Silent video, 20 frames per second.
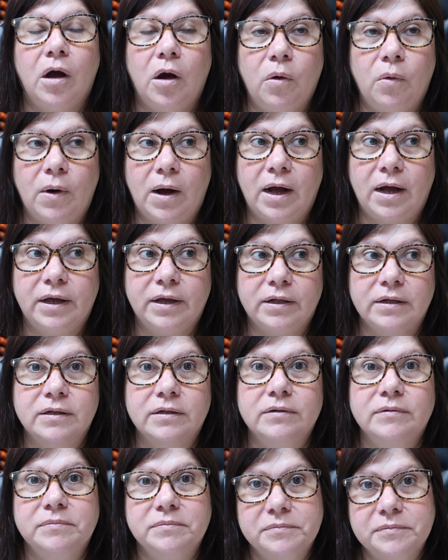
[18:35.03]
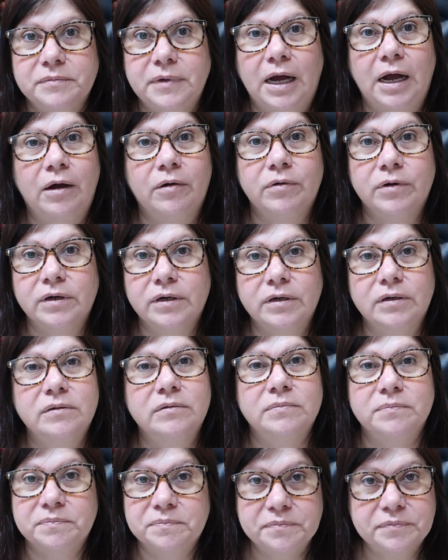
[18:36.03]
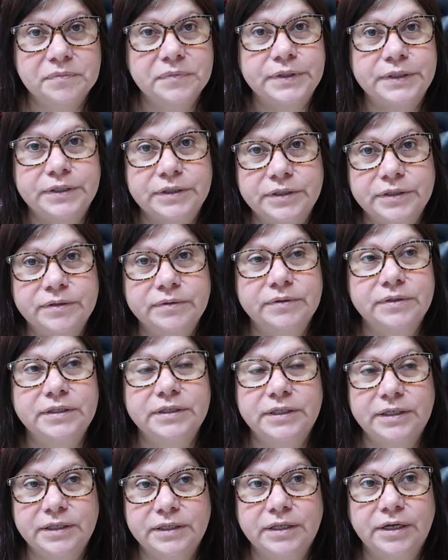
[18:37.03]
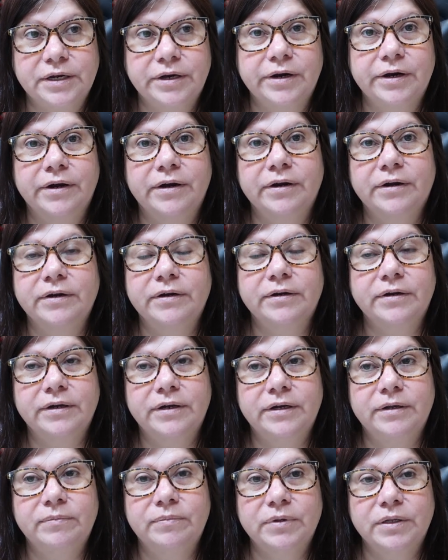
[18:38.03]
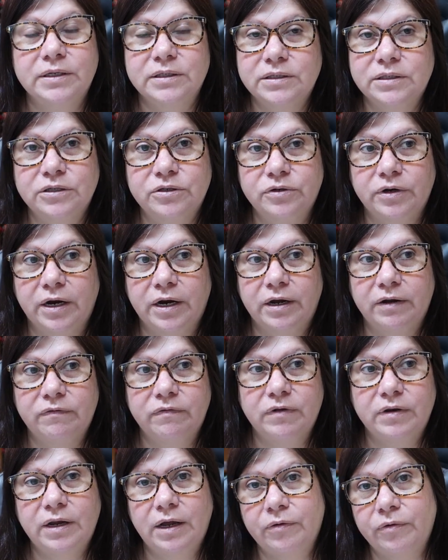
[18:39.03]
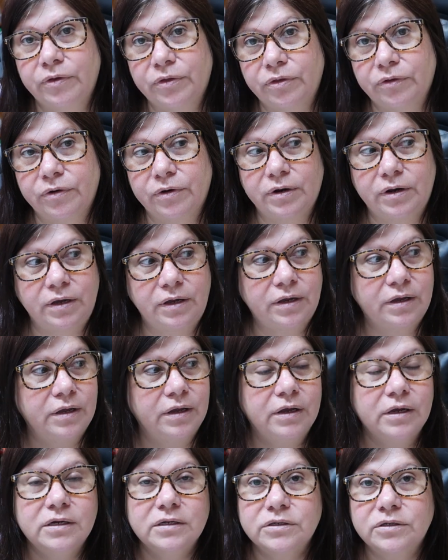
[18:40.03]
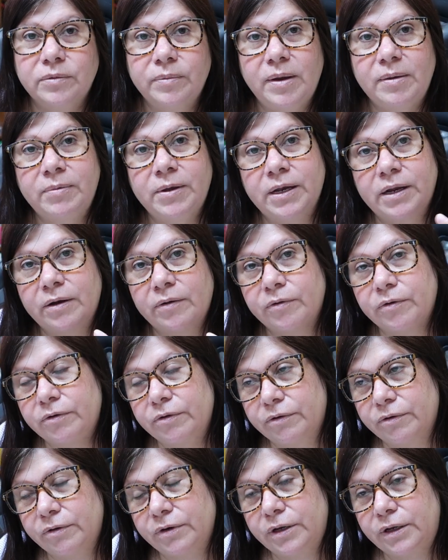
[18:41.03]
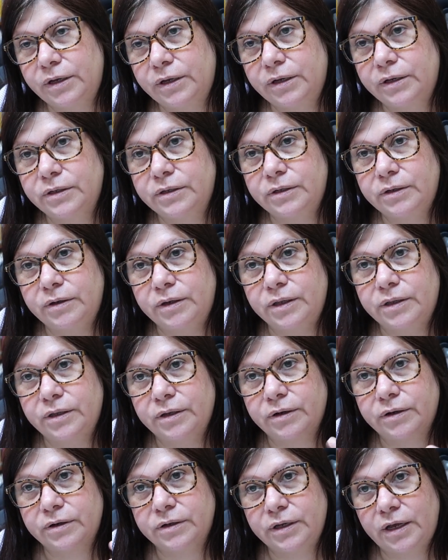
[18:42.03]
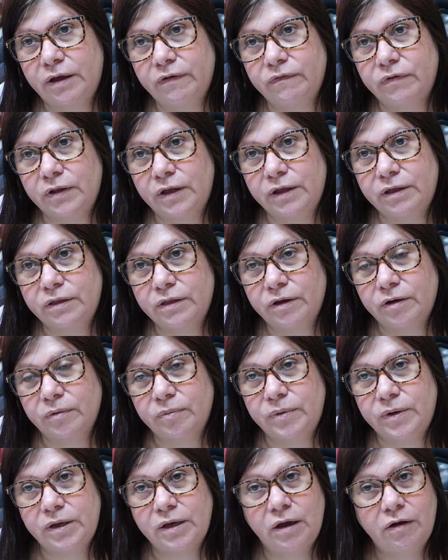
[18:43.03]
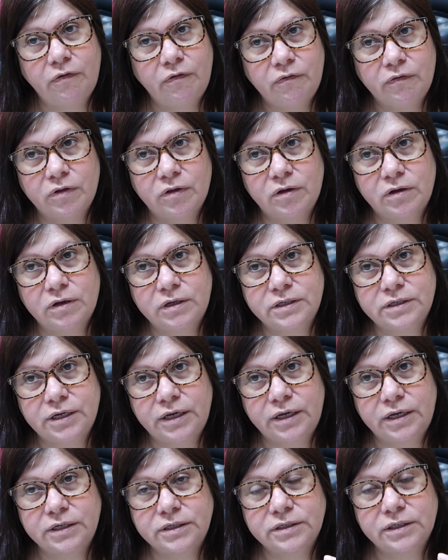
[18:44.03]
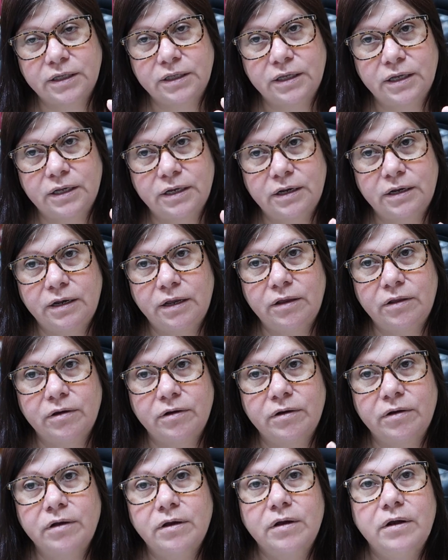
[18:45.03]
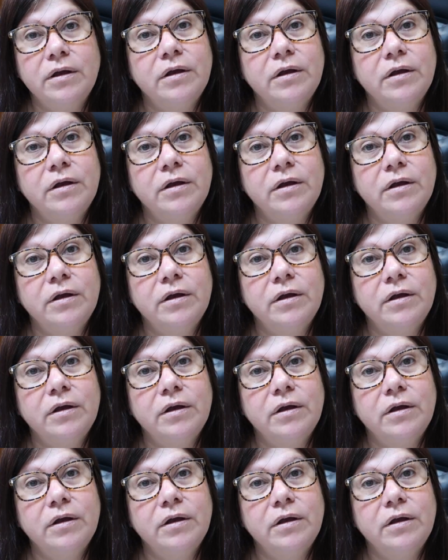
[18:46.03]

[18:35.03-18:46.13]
a while, hour, you know, to get there. And plus the drive, an hour 30, so maybe an hour 30 to get there, to have light therapy, however long it takes, and then another,